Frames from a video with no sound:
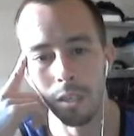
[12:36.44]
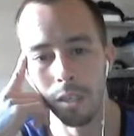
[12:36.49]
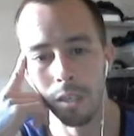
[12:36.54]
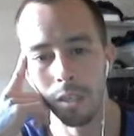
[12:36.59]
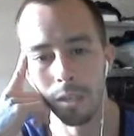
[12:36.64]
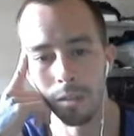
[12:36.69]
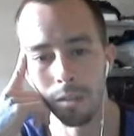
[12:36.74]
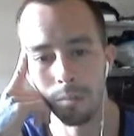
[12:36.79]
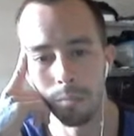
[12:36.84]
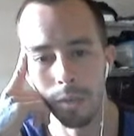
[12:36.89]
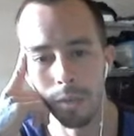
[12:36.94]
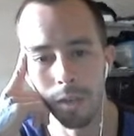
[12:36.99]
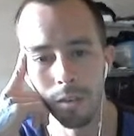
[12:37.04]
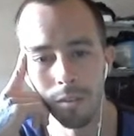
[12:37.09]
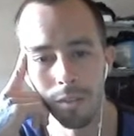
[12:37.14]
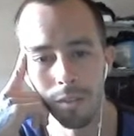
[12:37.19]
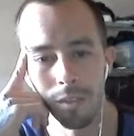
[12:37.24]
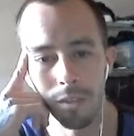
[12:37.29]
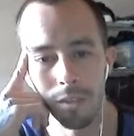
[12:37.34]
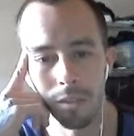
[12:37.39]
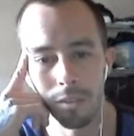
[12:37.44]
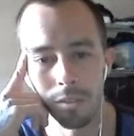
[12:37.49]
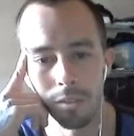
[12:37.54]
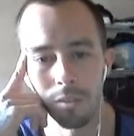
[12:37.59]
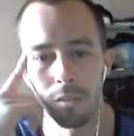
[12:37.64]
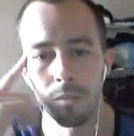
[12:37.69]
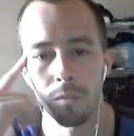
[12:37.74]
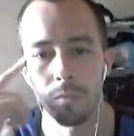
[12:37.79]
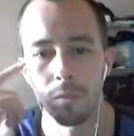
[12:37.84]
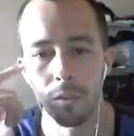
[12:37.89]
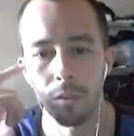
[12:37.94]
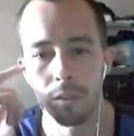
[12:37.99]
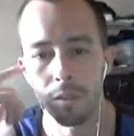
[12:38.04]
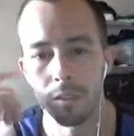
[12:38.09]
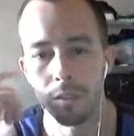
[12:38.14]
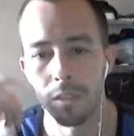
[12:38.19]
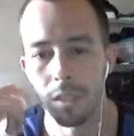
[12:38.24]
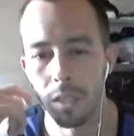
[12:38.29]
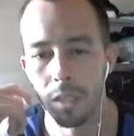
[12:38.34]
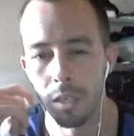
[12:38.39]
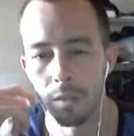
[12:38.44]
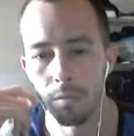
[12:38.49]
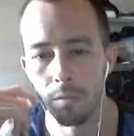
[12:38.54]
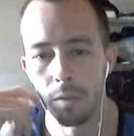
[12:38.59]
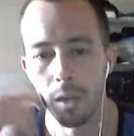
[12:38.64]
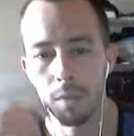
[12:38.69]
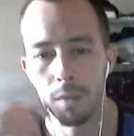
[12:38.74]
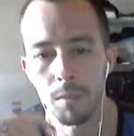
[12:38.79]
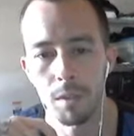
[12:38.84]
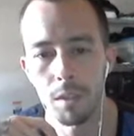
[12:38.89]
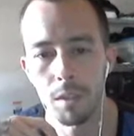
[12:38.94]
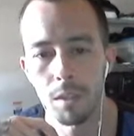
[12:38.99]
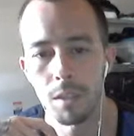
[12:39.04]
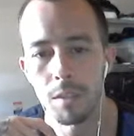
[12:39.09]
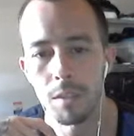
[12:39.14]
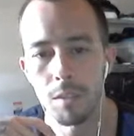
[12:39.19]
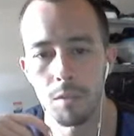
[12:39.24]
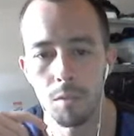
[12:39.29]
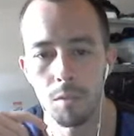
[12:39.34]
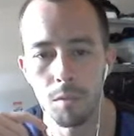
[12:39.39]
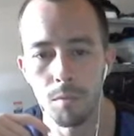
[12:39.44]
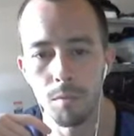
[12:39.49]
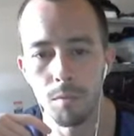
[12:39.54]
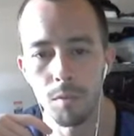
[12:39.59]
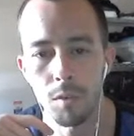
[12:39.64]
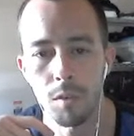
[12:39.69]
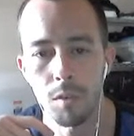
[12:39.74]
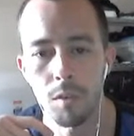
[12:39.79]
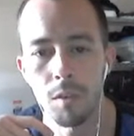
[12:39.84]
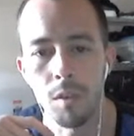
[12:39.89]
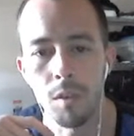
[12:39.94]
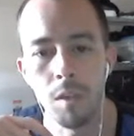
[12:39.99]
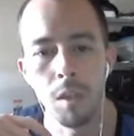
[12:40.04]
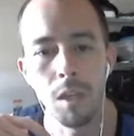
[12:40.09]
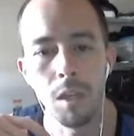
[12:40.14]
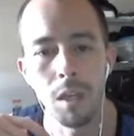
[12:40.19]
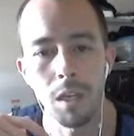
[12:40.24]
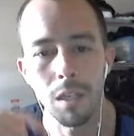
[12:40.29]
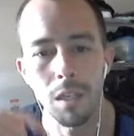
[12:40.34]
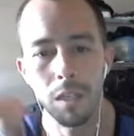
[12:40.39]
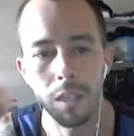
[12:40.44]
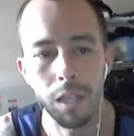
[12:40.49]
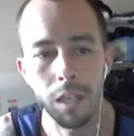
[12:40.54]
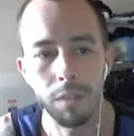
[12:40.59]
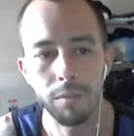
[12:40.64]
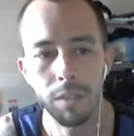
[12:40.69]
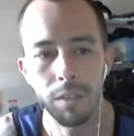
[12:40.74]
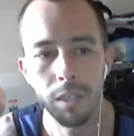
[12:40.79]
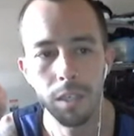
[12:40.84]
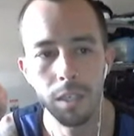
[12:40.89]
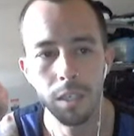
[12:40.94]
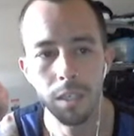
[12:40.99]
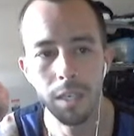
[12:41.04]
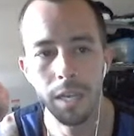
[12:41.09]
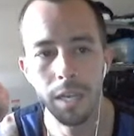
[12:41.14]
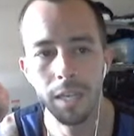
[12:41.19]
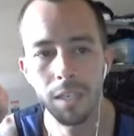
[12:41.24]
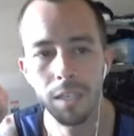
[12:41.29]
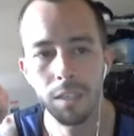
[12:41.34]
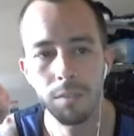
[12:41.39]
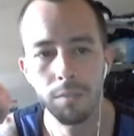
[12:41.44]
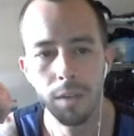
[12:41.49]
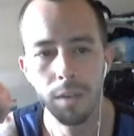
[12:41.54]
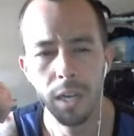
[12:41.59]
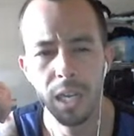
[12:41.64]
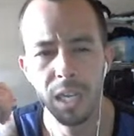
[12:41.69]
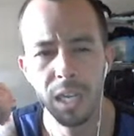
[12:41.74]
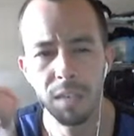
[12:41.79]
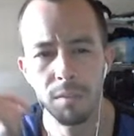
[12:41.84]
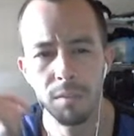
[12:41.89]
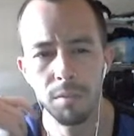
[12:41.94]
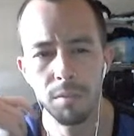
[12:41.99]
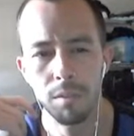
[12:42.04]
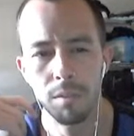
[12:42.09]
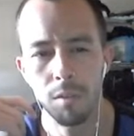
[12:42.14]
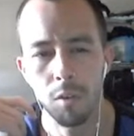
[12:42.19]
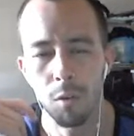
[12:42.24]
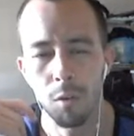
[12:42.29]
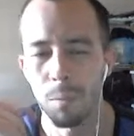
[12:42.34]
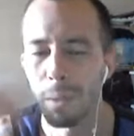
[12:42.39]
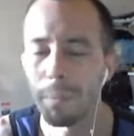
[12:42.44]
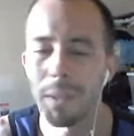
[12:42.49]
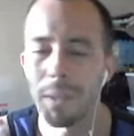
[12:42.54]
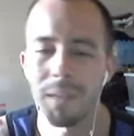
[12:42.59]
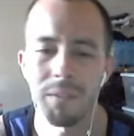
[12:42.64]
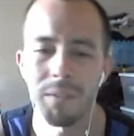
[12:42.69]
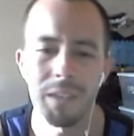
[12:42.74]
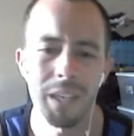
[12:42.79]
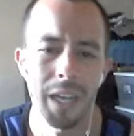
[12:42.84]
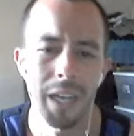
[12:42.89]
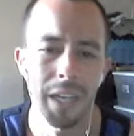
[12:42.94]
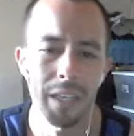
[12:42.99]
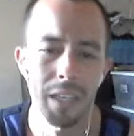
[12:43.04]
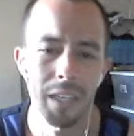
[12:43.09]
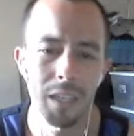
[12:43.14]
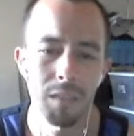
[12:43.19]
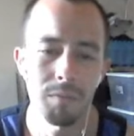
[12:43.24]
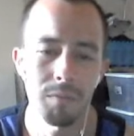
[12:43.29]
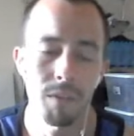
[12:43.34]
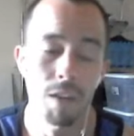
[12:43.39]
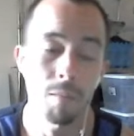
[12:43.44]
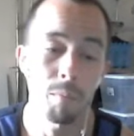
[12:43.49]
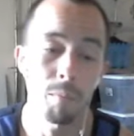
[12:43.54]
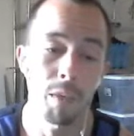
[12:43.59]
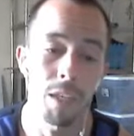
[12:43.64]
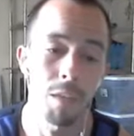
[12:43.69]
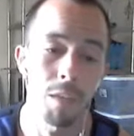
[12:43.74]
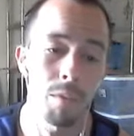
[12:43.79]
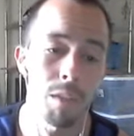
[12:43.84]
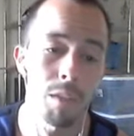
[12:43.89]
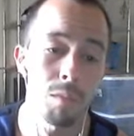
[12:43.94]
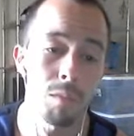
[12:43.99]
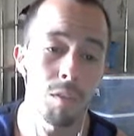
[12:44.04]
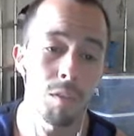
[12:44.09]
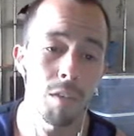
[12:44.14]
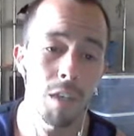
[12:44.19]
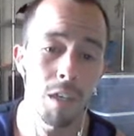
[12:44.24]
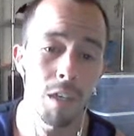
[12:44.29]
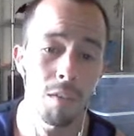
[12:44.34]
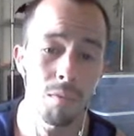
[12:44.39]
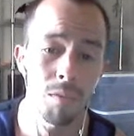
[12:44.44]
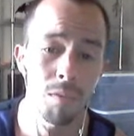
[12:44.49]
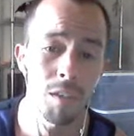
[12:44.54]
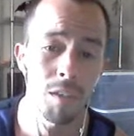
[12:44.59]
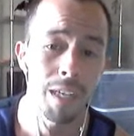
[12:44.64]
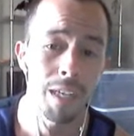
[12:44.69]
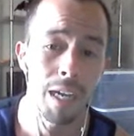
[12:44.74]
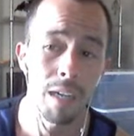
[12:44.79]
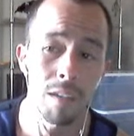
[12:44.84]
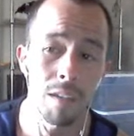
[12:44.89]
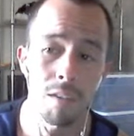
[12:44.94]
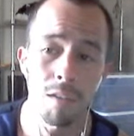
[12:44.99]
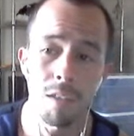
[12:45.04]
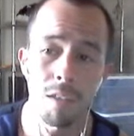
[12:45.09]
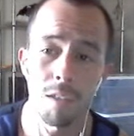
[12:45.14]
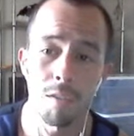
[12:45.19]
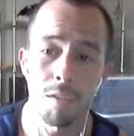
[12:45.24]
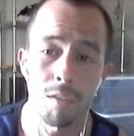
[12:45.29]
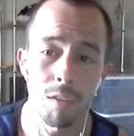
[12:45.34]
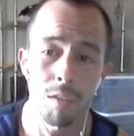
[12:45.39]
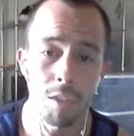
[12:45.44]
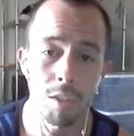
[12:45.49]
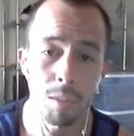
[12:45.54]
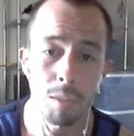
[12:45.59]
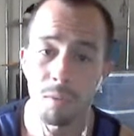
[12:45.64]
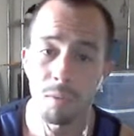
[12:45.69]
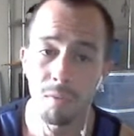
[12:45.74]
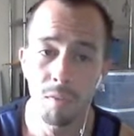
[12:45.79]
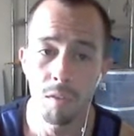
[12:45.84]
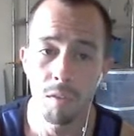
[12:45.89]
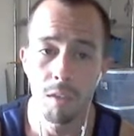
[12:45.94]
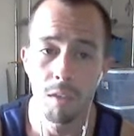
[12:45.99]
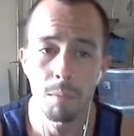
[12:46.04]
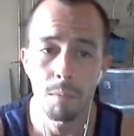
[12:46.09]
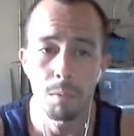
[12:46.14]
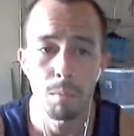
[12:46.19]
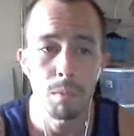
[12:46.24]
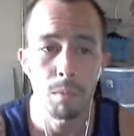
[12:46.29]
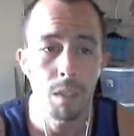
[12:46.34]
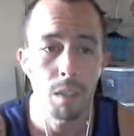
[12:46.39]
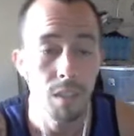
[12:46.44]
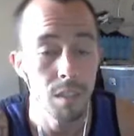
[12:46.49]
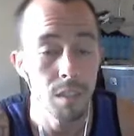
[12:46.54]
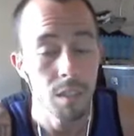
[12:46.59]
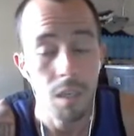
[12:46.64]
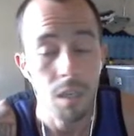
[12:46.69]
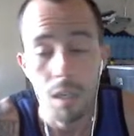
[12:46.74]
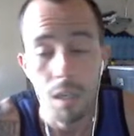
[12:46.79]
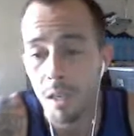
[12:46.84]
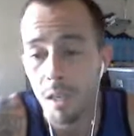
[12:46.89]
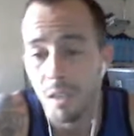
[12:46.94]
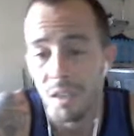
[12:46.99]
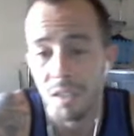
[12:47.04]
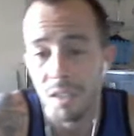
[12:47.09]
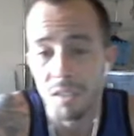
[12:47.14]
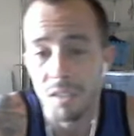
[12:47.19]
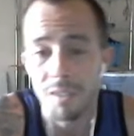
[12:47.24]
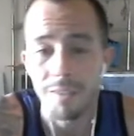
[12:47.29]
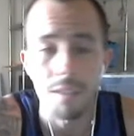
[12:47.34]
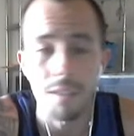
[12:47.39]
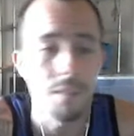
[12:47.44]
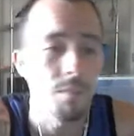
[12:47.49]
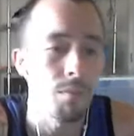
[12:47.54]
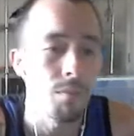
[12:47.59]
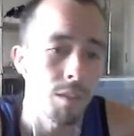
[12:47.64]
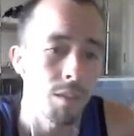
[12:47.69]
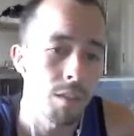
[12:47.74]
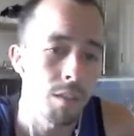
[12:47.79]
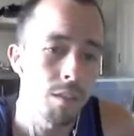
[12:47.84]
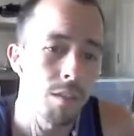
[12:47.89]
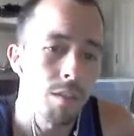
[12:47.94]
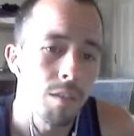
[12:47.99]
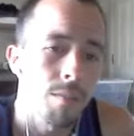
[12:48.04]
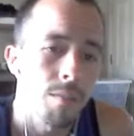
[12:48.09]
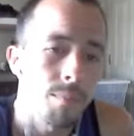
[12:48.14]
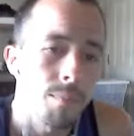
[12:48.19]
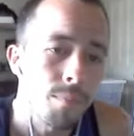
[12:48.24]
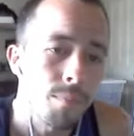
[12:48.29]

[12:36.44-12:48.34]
I don't think this sold for $13.95. I think this sold for $11.95, or maybe even $9.95. But anyways, when you're getting it for $1 and you can ship it for a couple bucks, it's good filler.